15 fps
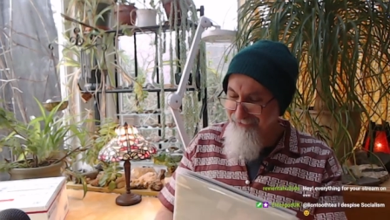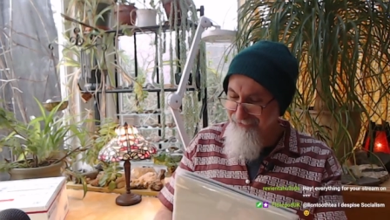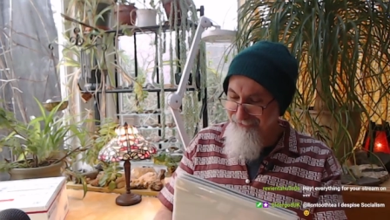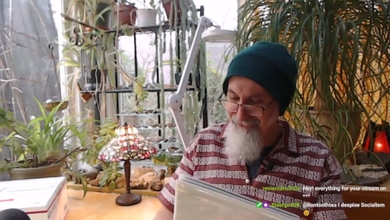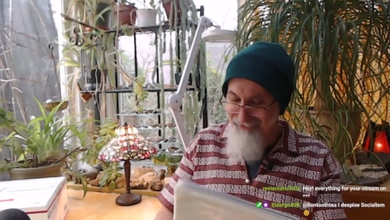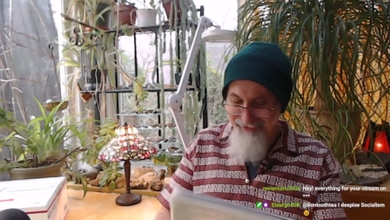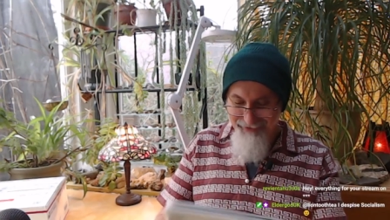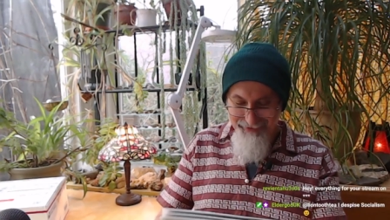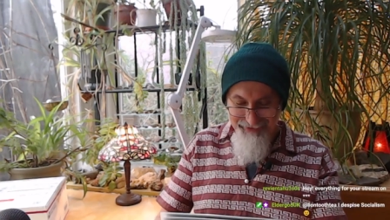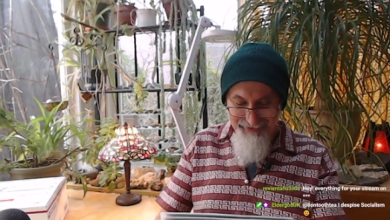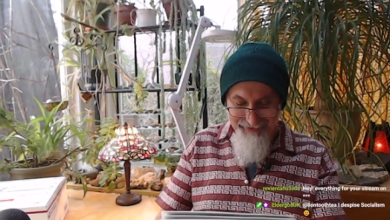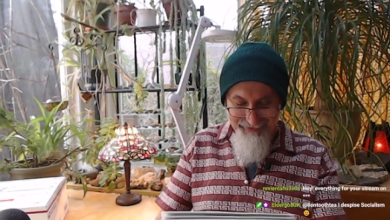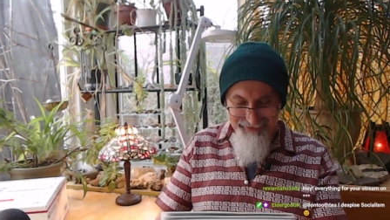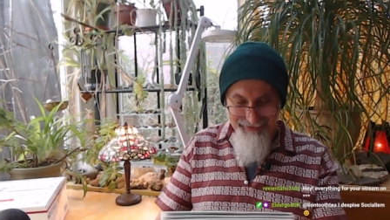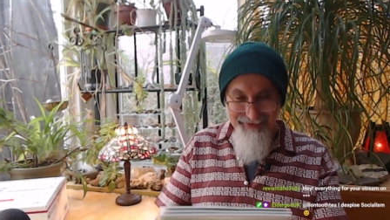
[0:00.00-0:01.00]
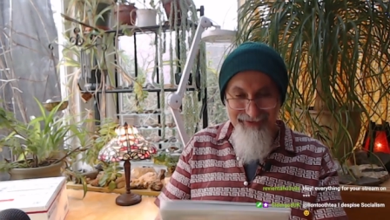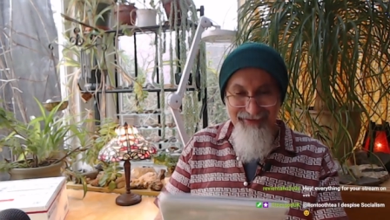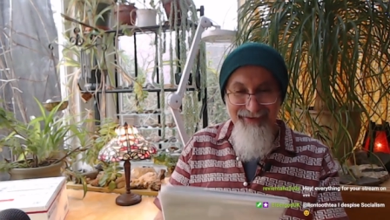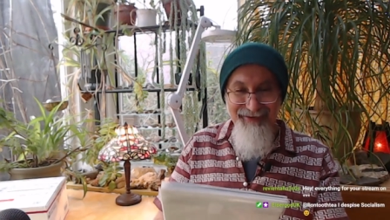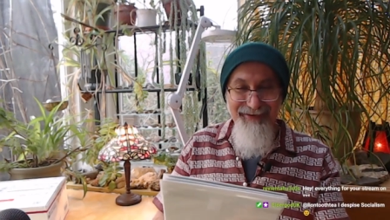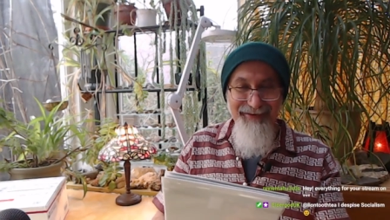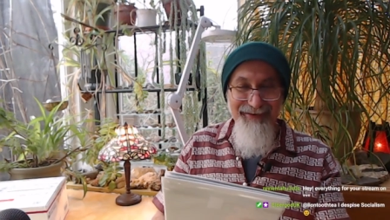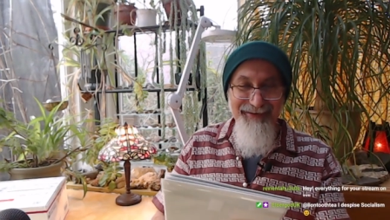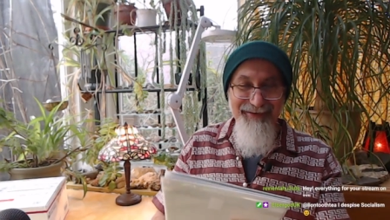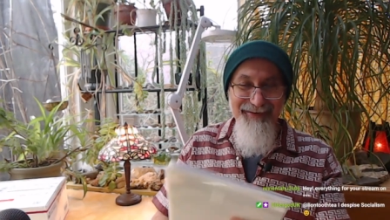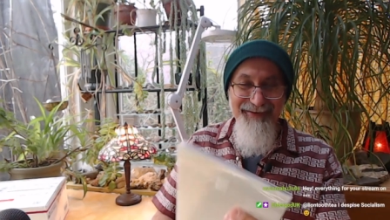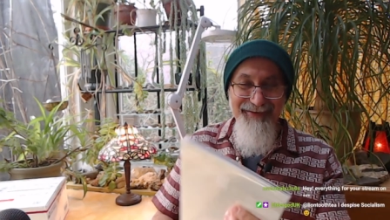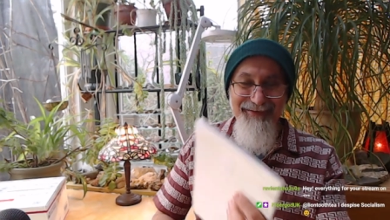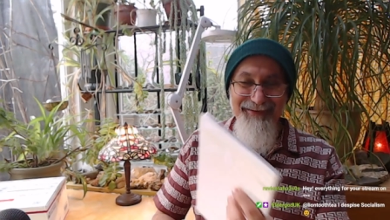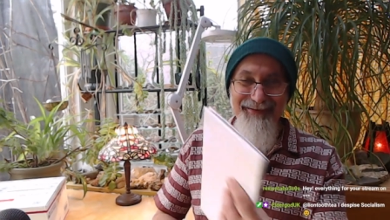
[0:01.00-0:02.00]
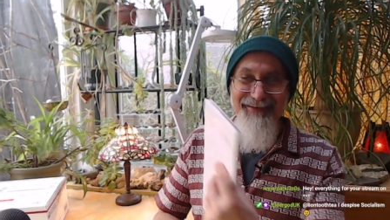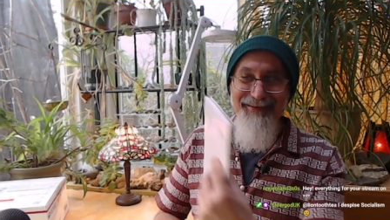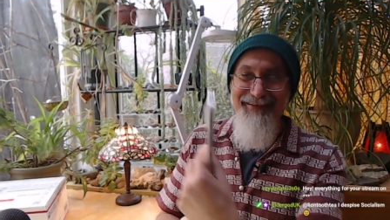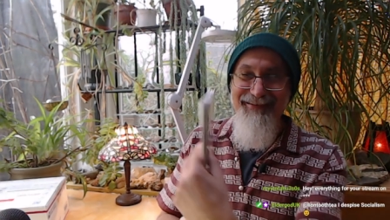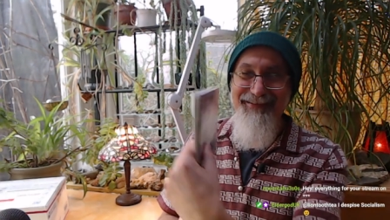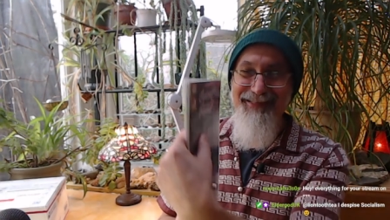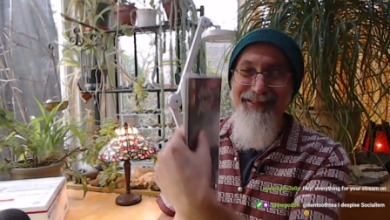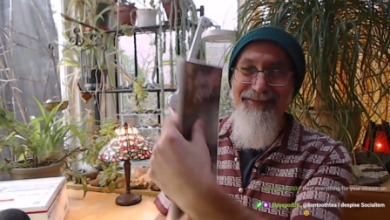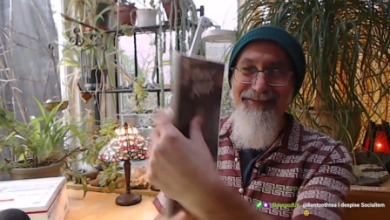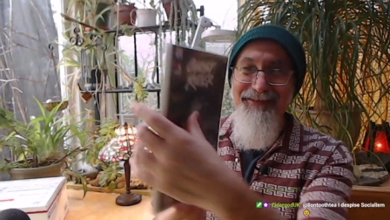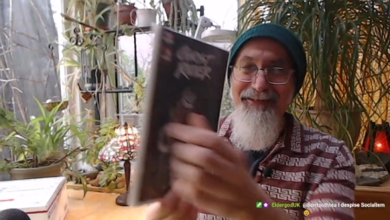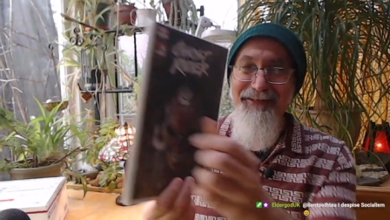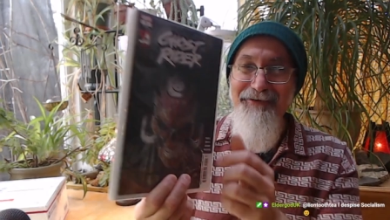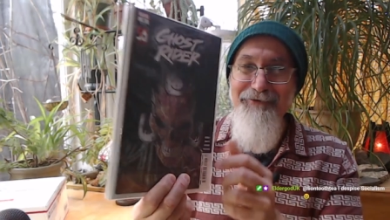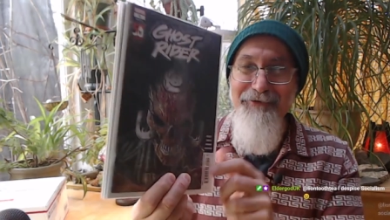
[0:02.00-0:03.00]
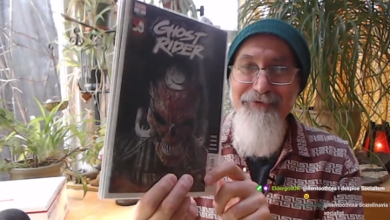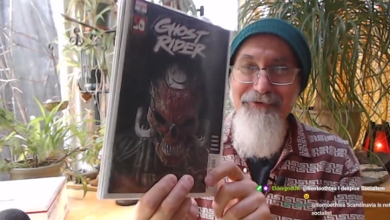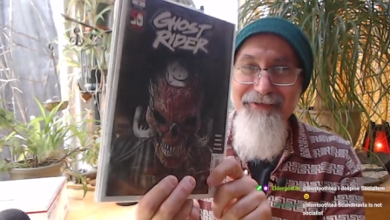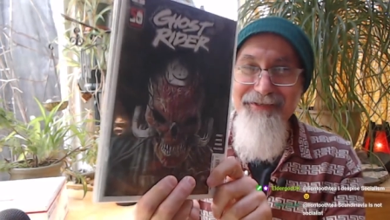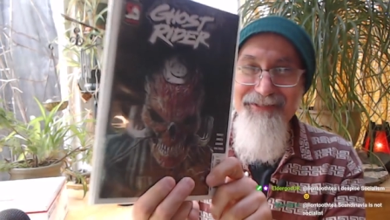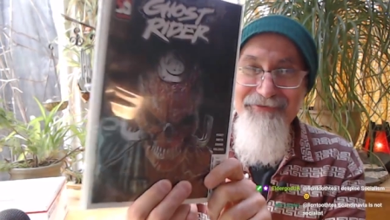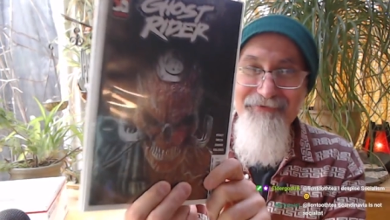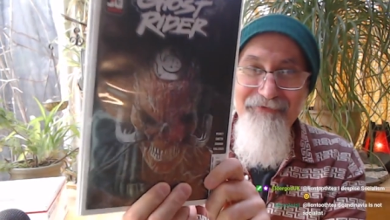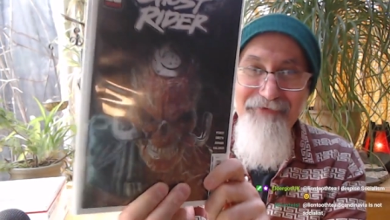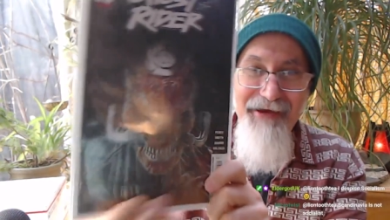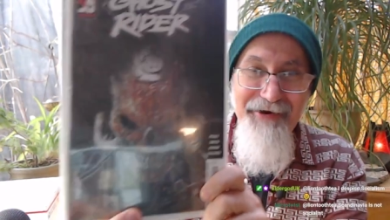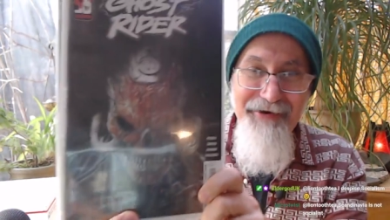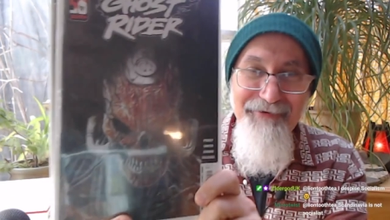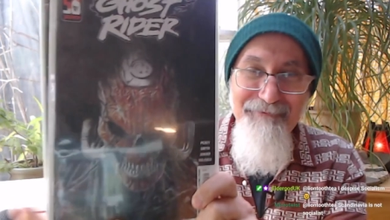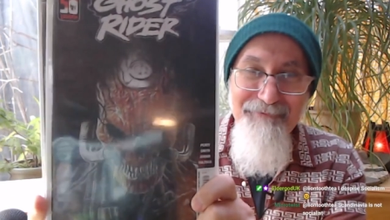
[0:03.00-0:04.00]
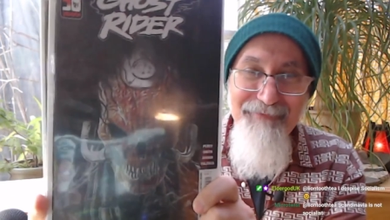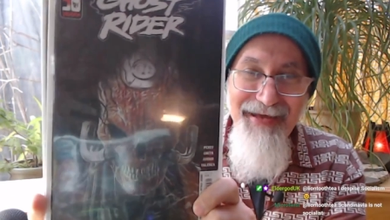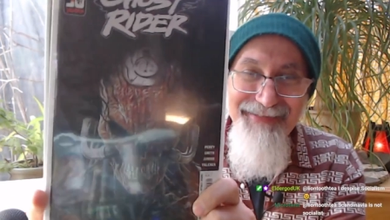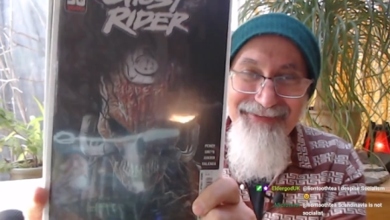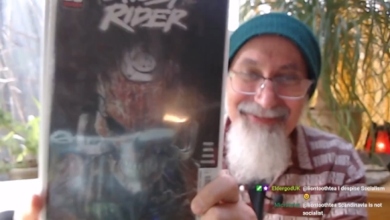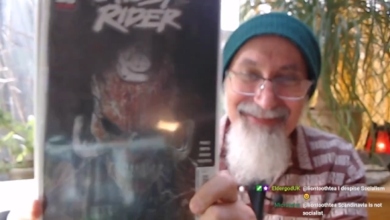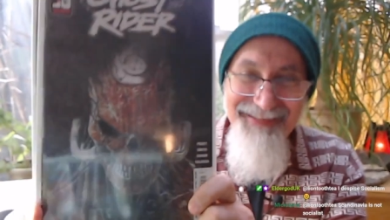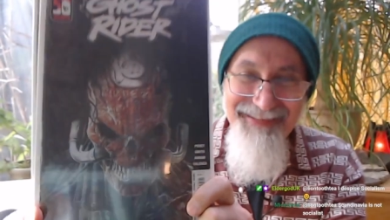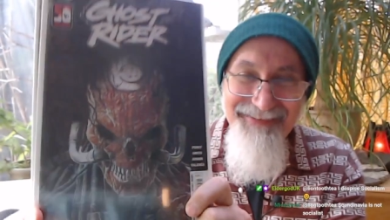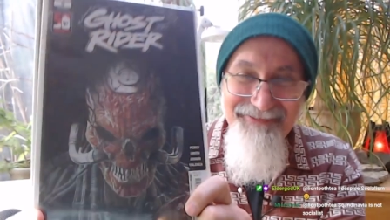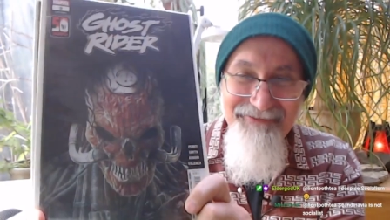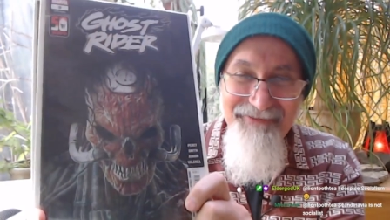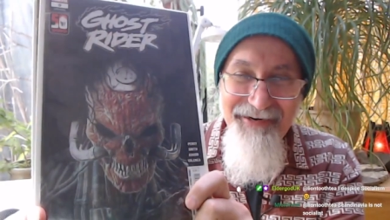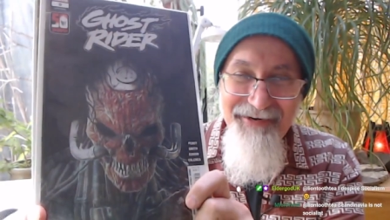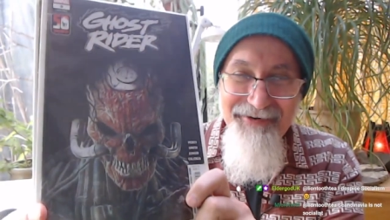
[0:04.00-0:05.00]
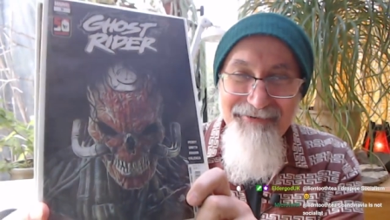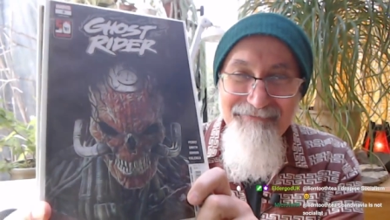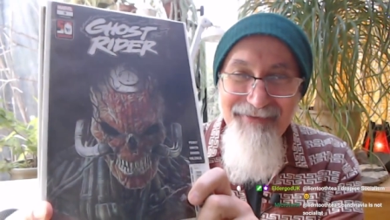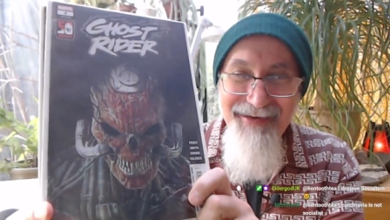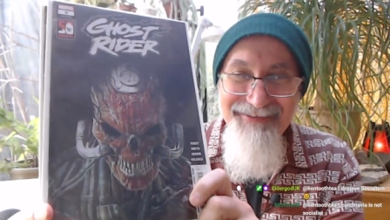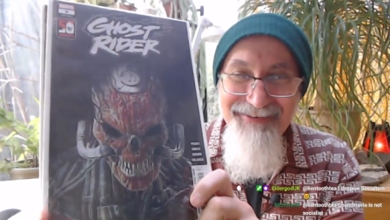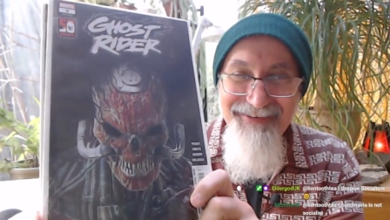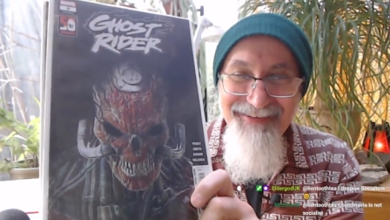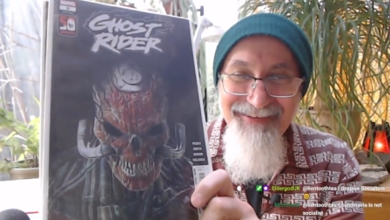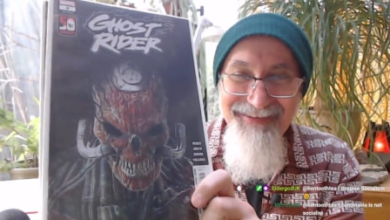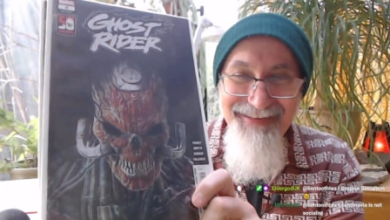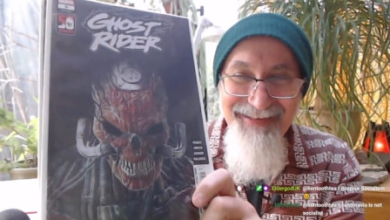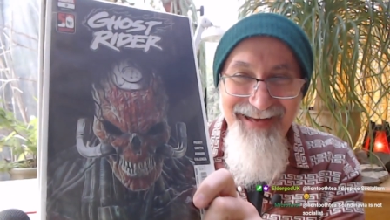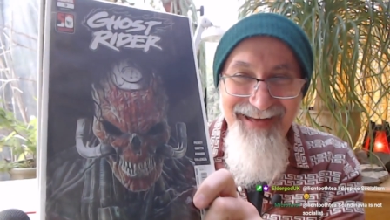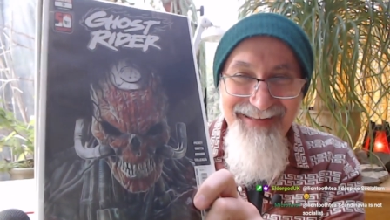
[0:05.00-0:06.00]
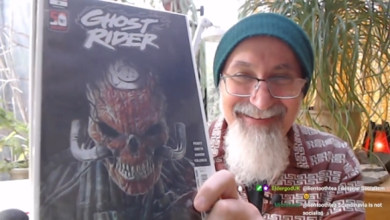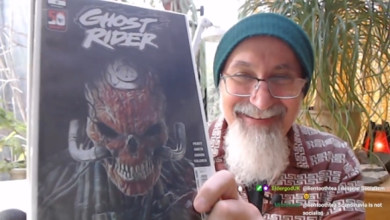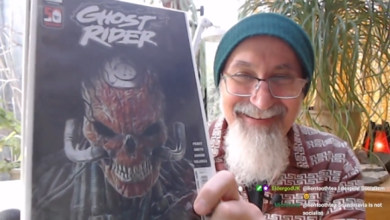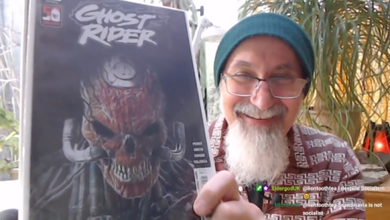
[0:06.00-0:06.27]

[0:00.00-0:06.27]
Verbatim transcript: for this. Check out the cover for this. Very metal, very metal. Look at that.